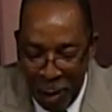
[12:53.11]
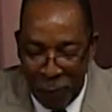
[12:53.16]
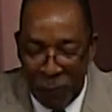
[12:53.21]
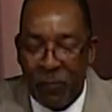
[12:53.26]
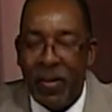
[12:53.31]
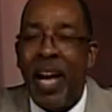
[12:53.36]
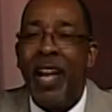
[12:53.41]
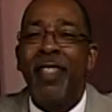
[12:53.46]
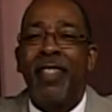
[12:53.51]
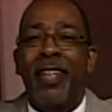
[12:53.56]

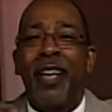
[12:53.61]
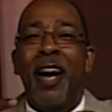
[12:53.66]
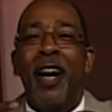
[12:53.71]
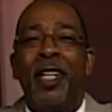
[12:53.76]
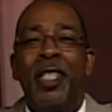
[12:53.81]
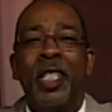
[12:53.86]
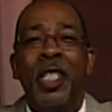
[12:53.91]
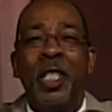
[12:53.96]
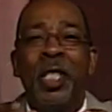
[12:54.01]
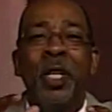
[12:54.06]
faith
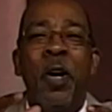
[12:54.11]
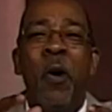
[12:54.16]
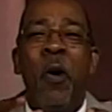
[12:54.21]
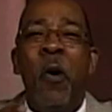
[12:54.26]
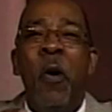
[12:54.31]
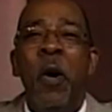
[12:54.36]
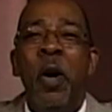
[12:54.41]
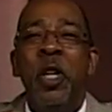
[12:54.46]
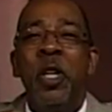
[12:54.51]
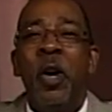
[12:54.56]
causes
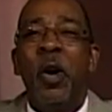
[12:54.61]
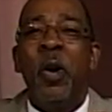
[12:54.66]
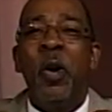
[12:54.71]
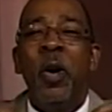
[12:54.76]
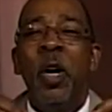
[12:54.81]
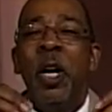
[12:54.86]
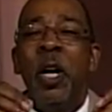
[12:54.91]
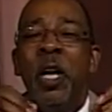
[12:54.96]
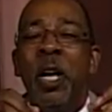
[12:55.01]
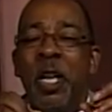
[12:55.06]
your your
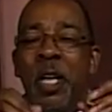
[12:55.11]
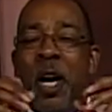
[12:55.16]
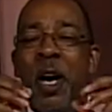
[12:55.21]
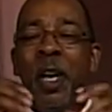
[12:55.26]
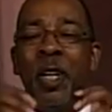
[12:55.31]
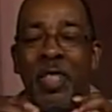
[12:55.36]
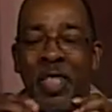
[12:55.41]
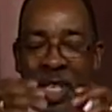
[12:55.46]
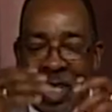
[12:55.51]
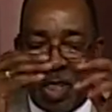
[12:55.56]

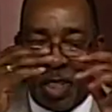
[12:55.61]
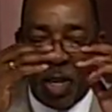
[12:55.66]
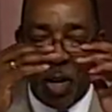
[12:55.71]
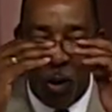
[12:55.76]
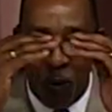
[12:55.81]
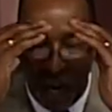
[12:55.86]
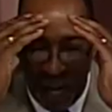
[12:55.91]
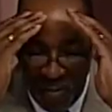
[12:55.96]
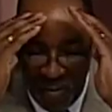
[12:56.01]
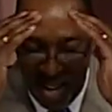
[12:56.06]
causes
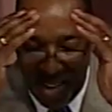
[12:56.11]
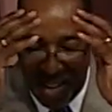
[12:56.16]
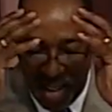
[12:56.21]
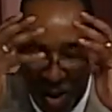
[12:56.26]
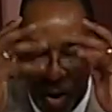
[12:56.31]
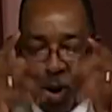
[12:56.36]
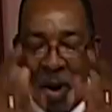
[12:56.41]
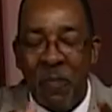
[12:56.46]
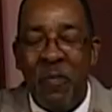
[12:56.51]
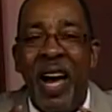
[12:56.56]
your
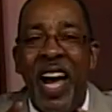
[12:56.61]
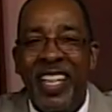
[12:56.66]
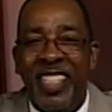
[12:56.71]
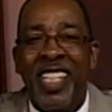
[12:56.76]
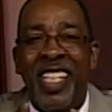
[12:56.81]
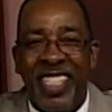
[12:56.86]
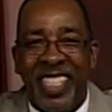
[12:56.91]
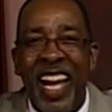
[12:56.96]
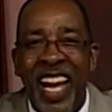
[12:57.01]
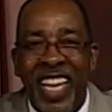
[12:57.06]
your
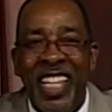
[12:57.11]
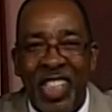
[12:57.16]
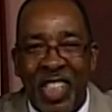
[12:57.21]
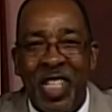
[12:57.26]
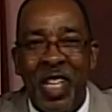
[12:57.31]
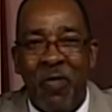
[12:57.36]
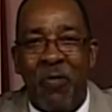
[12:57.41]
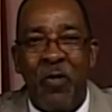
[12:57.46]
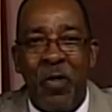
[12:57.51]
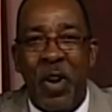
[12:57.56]

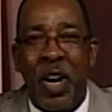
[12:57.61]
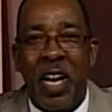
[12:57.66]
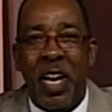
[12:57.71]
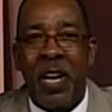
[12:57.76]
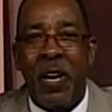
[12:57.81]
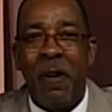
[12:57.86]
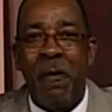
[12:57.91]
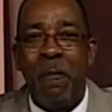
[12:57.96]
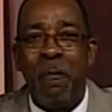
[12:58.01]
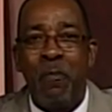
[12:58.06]
imagination,
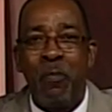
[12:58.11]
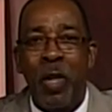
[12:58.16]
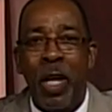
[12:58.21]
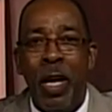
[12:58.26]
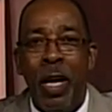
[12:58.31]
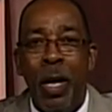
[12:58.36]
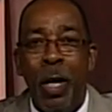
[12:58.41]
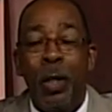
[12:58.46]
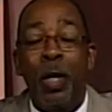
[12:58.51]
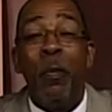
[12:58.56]
friend,
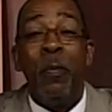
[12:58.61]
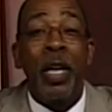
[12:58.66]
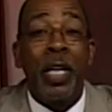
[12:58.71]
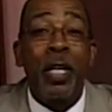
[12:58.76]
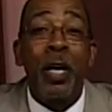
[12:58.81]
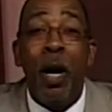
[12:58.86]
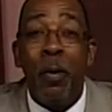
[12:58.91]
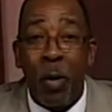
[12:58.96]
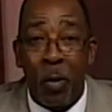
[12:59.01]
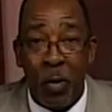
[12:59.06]
to
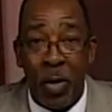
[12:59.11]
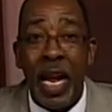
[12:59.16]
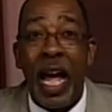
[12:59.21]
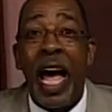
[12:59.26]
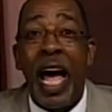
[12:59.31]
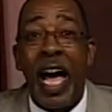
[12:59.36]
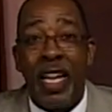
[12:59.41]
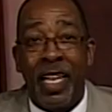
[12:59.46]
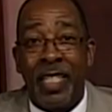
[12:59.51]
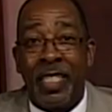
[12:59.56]
become a
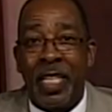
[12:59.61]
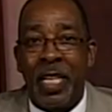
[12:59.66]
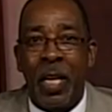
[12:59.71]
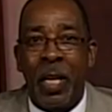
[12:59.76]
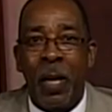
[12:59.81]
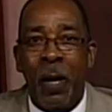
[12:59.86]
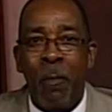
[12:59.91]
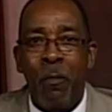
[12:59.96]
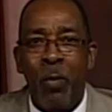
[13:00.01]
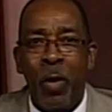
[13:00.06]
reality.
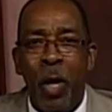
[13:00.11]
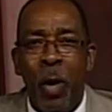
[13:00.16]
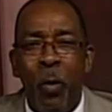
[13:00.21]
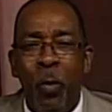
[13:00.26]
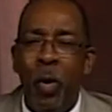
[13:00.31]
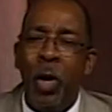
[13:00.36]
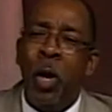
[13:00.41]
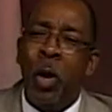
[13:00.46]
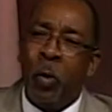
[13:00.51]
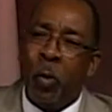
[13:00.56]

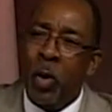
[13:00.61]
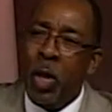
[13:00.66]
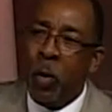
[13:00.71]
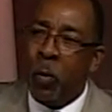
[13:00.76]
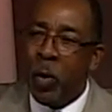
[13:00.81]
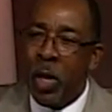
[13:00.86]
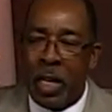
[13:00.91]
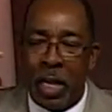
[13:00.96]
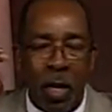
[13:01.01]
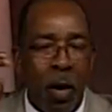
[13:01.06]
We, we,
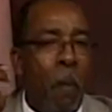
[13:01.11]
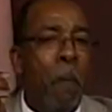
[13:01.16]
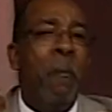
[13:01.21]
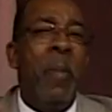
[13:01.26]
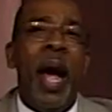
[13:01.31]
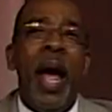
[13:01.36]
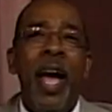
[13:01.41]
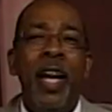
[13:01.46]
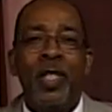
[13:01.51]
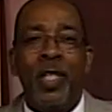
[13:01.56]
we can
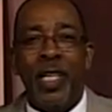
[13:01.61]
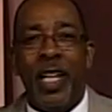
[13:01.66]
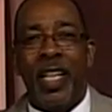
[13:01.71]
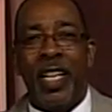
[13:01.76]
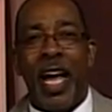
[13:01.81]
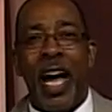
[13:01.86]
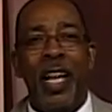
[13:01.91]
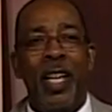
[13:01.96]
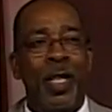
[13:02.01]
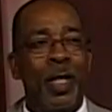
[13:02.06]
imagine a
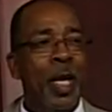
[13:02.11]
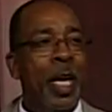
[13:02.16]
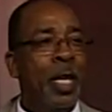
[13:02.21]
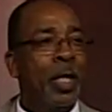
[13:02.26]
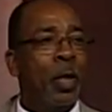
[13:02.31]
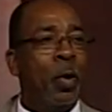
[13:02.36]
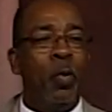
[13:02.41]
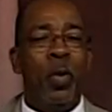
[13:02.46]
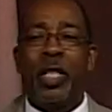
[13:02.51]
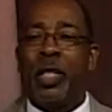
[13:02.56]
lot of things
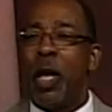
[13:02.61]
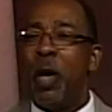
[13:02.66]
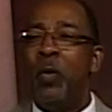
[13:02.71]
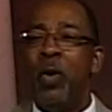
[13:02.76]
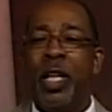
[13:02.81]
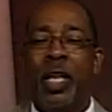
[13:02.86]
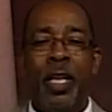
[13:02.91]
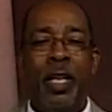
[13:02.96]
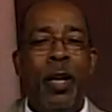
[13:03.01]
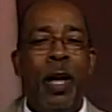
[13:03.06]
and we say
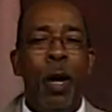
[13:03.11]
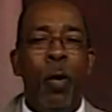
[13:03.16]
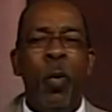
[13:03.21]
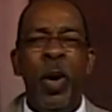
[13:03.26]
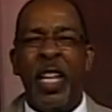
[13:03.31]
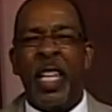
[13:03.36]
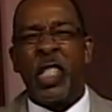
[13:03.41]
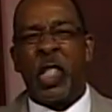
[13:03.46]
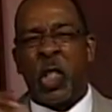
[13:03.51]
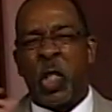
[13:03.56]
we can we
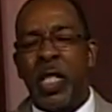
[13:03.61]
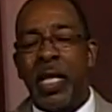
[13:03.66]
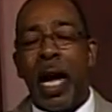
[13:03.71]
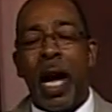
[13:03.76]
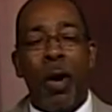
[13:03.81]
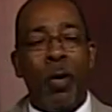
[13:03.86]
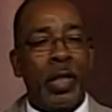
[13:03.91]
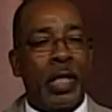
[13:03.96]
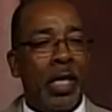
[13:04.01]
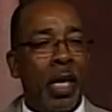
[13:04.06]
can see
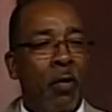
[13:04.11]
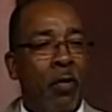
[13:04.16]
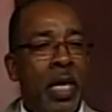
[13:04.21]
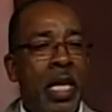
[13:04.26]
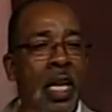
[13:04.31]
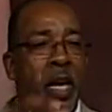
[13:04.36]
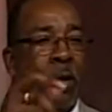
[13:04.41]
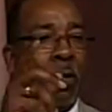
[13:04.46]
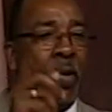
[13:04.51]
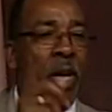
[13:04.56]
ourselves
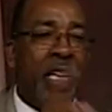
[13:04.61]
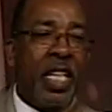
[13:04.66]
here, we